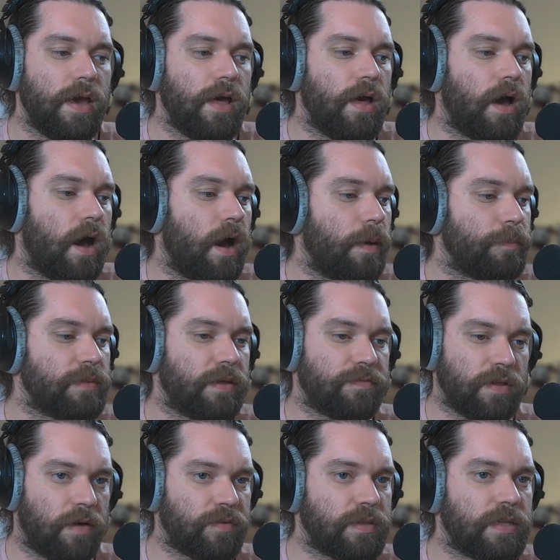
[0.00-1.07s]
Live
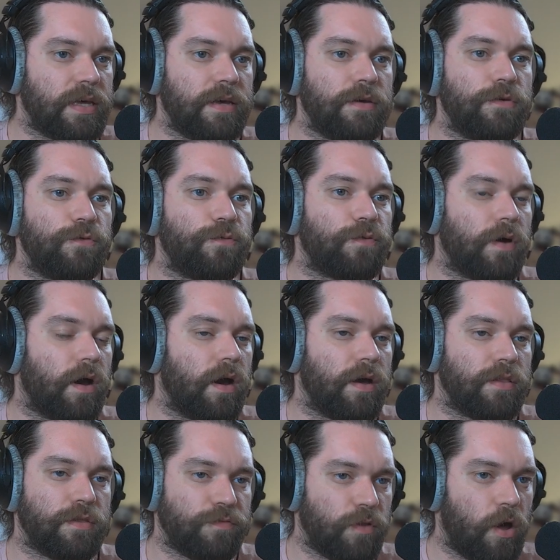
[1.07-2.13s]
Lava Live,
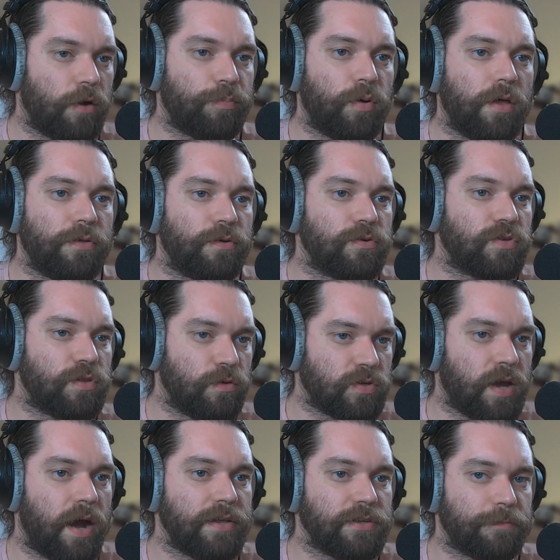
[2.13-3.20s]
the Vlog Brothers, those
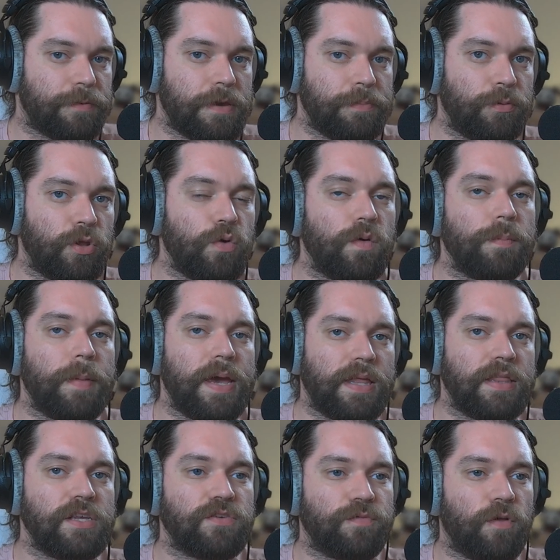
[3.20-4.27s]
kinds of people who would make
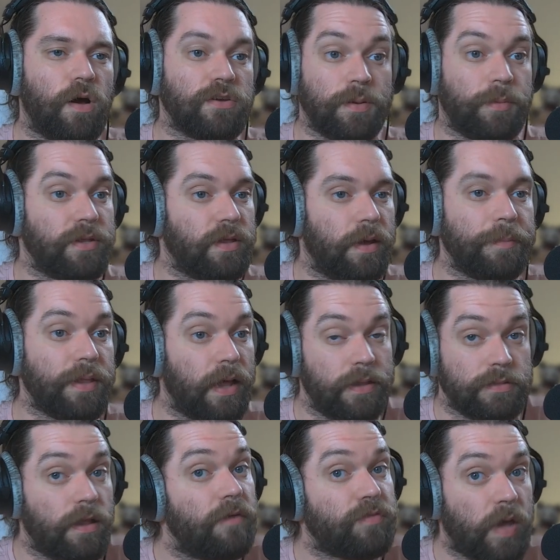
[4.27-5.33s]
these vlogs. I
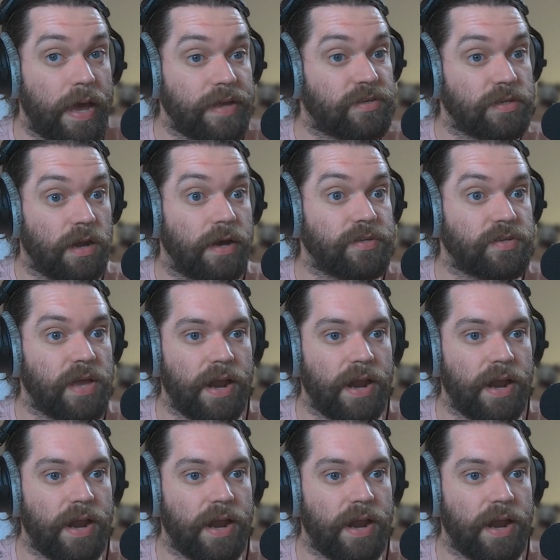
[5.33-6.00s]
loved Casey Neistat.